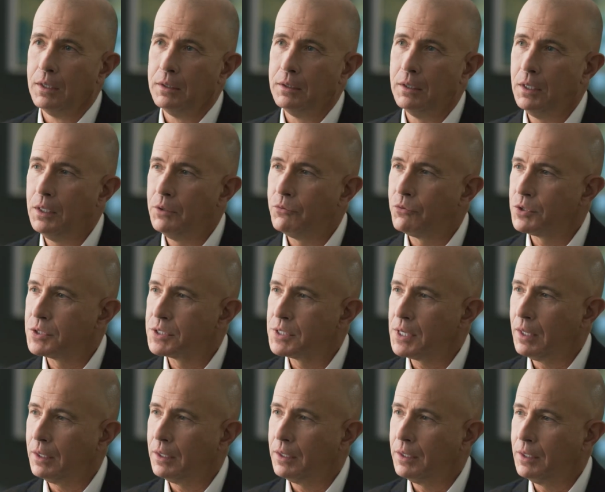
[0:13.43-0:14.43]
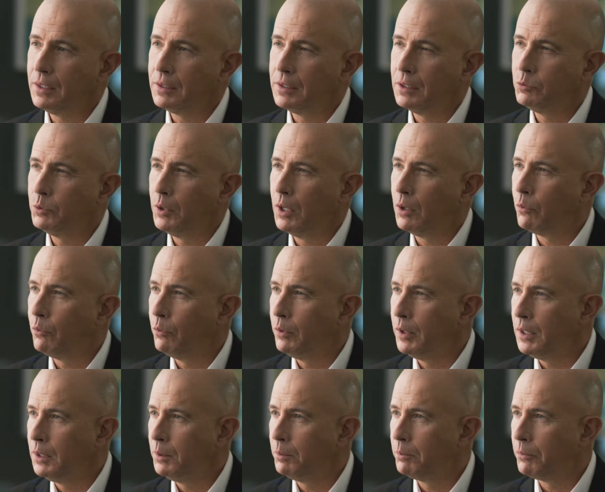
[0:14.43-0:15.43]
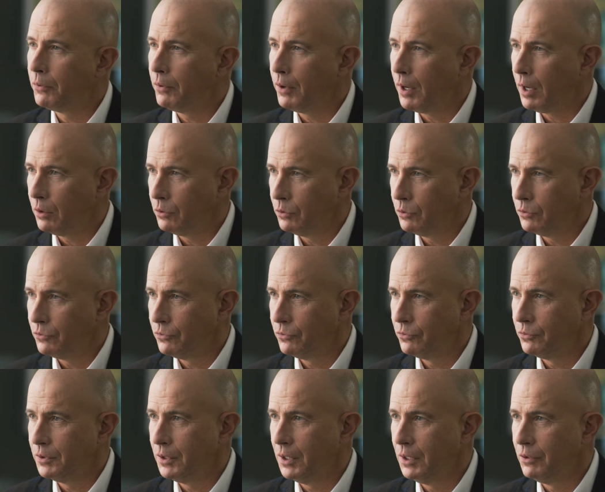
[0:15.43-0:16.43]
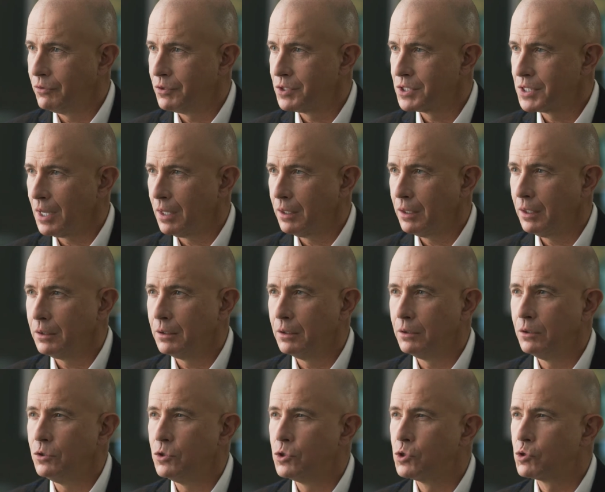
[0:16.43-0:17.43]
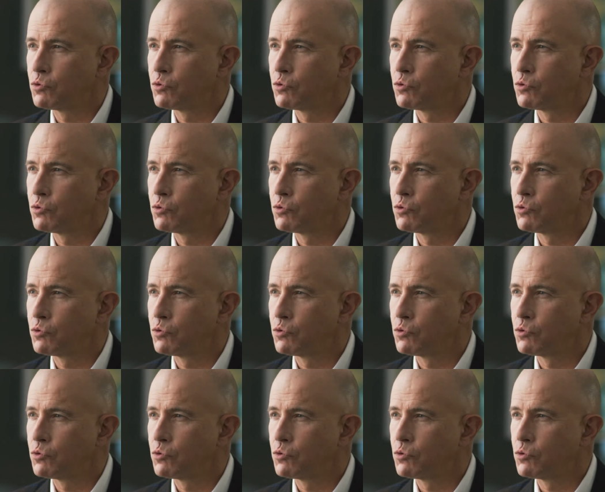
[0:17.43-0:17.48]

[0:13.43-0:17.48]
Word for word: deliver something that we are really proud of, deliver something that is